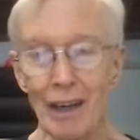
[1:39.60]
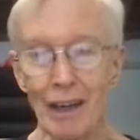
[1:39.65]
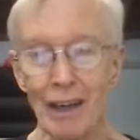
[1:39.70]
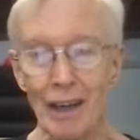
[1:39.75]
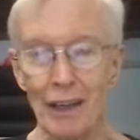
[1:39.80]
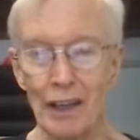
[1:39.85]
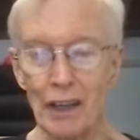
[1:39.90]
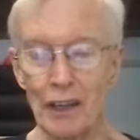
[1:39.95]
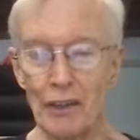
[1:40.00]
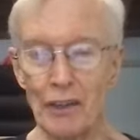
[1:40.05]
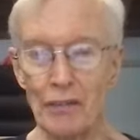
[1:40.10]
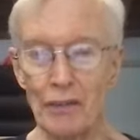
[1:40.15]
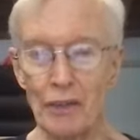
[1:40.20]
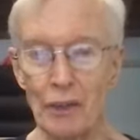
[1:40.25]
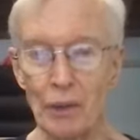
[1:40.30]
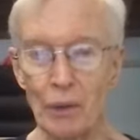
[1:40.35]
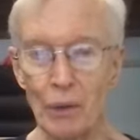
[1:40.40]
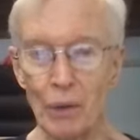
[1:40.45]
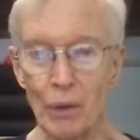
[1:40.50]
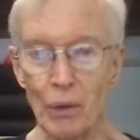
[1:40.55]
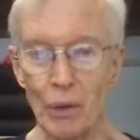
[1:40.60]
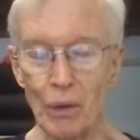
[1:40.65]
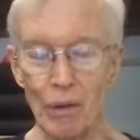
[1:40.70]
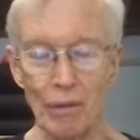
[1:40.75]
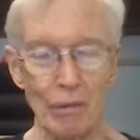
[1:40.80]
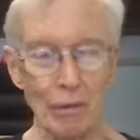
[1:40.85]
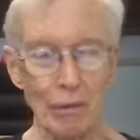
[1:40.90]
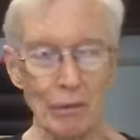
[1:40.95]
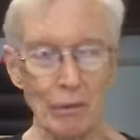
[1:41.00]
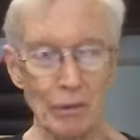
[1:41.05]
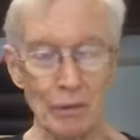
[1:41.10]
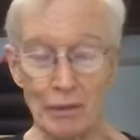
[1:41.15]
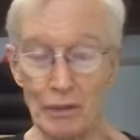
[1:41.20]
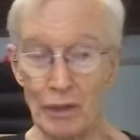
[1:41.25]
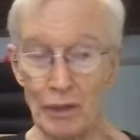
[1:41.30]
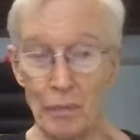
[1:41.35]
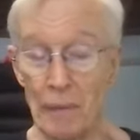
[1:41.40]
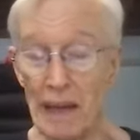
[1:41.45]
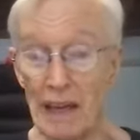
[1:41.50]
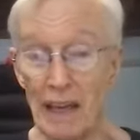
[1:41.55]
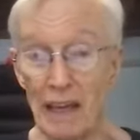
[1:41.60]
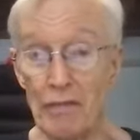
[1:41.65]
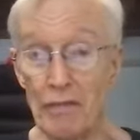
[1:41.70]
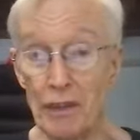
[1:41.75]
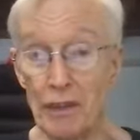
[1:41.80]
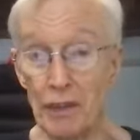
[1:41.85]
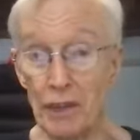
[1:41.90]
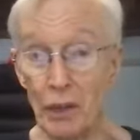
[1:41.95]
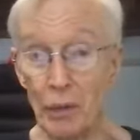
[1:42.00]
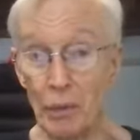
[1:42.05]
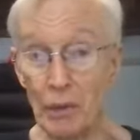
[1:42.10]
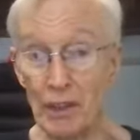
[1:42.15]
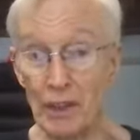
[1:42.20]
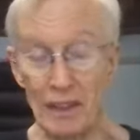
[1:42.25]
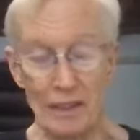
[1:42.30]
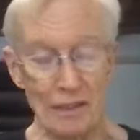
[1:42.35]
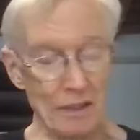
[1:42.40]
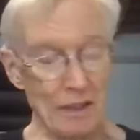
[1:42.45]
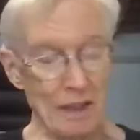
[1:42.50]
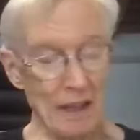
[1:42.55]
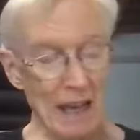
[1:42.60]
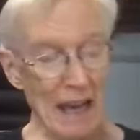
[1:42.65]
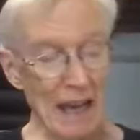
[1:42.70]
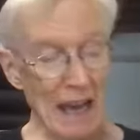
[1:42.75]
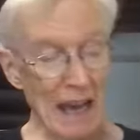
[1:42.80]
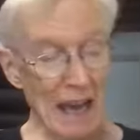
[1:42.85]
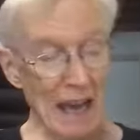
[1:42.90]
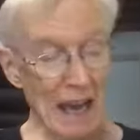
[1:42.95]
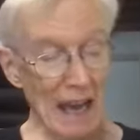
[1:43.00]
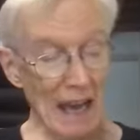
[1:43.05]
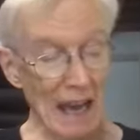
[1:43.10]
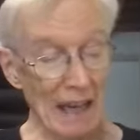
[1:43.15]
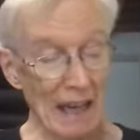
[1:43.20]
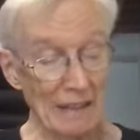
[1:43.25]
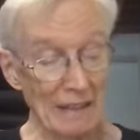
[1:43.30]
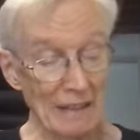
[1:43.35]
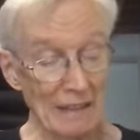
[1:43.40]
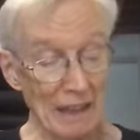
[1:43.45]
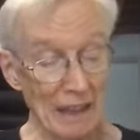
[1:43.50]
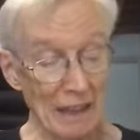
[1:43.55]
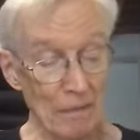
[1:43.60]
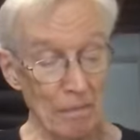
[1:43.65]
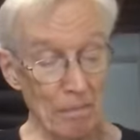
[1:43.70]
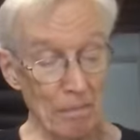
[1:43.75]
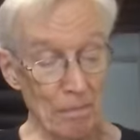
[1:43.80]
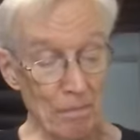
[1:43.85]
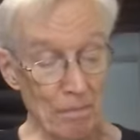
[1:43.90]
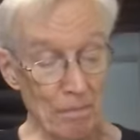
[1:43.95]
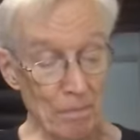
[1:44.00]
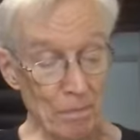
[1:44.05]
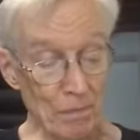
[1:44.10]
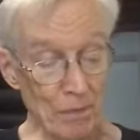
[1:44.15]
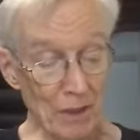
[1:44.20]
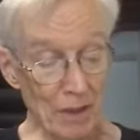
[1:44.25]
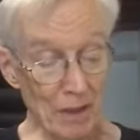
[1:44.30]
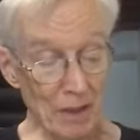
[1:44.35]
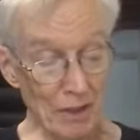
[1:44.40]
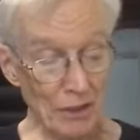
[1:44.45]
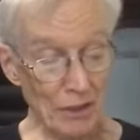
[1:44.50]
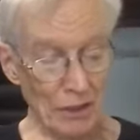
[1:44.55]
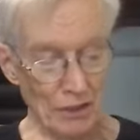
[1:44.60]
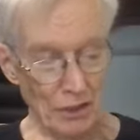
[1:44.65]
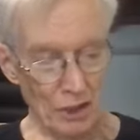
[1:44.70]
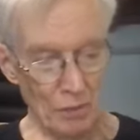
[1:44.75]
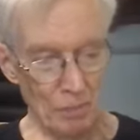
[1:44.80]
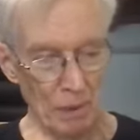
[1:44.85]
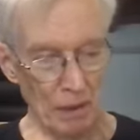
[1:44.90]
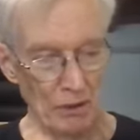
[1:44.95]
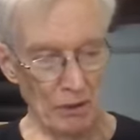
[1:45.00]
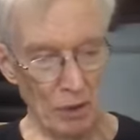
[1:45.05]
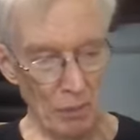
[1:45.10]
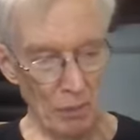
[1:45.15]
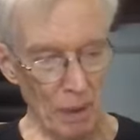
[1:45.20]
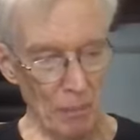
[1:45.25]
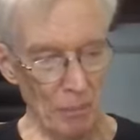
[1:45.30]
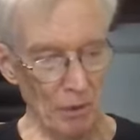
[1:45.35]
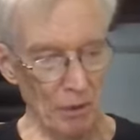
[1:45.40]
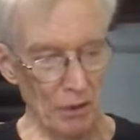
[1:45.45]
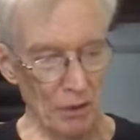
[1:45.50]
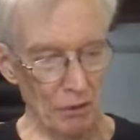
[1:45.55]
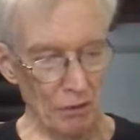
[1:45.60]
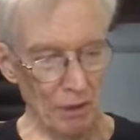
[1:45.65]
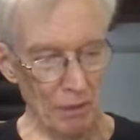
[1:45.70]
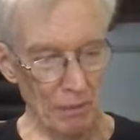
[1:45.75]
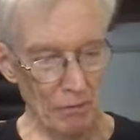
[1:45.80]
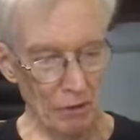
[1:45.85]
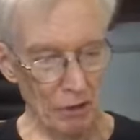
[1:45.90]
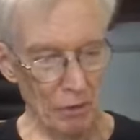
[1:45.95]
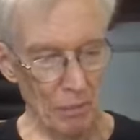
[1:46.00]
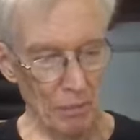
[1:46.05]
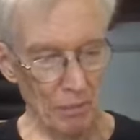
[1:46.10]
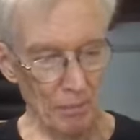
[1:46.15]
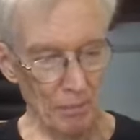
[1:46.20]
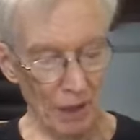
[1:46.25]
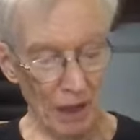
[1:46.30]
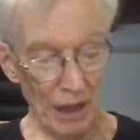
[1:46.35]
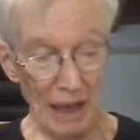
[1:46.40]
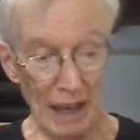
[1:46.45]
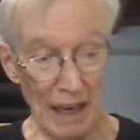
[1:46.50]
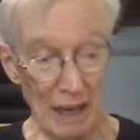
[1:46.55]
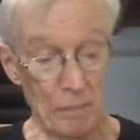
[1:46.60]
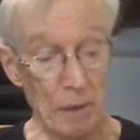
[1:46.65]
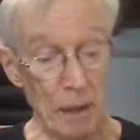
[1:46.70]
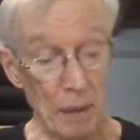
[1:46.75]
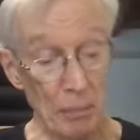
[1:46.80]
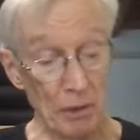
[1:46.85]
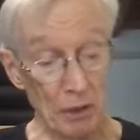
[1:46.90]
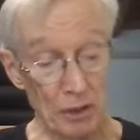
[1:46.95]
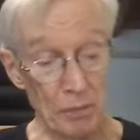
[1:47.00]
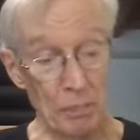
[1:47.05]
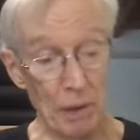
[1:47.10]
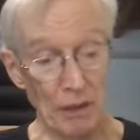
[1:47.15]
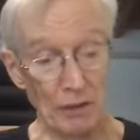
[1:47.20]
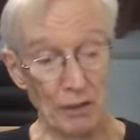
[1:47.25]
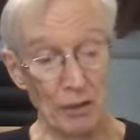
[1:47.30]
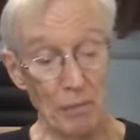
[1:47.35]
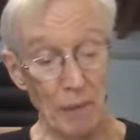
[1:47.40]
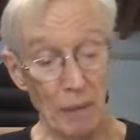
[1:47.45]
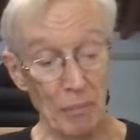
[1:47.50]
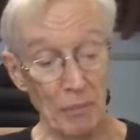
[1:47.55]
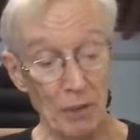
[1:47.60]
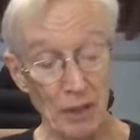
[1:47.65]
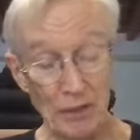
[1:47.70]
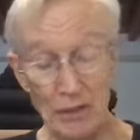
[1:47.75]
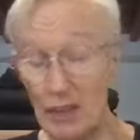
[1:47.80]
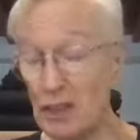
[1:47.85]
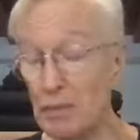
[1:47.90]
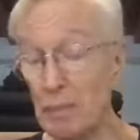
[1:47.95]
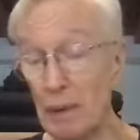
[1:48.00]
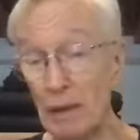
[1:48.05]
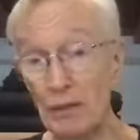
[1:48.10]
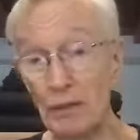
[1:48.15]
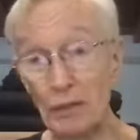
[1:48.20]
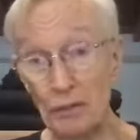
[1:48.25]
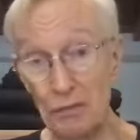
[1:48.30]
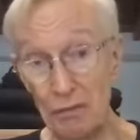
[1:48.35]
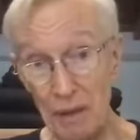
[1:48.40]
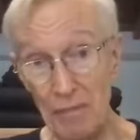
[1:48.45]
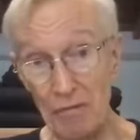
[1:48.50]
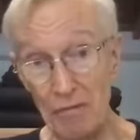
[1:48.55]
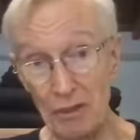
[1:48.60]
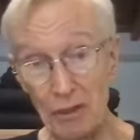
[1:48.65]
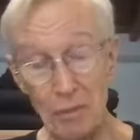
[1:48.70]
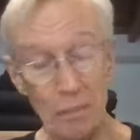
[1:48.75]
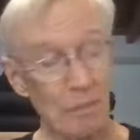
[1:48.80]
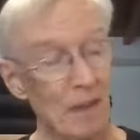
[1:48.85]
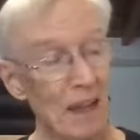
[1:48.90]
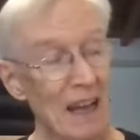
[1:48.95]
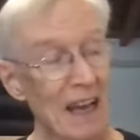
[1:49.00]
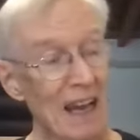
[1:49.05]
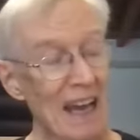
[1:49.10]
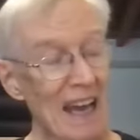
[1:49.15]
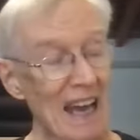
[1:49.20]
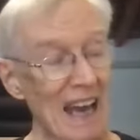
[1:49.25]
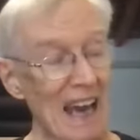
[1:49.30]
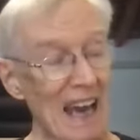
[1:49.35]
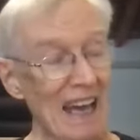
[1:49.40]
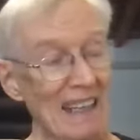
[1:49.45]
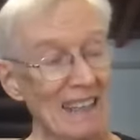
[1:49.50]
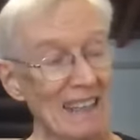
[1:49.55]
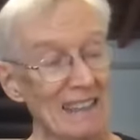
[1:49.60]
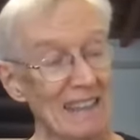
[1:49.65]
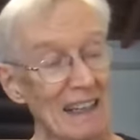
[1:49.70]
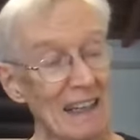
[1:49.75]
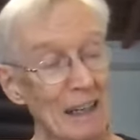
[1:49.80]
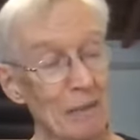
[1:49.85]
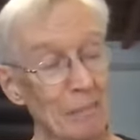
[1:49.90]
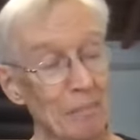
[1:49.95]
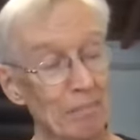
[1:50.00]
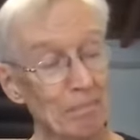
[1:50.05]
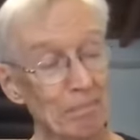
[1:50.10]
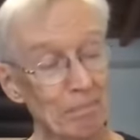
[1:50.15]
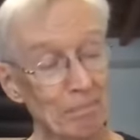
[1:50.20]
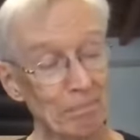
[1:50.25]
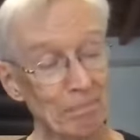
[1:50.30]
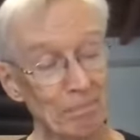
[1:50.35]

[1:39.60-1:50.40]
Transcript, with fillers: an interview or to make a video with us. And um, she's a special member of the Dream Group. A lot of people are special members. It's a special Dream Group. And um,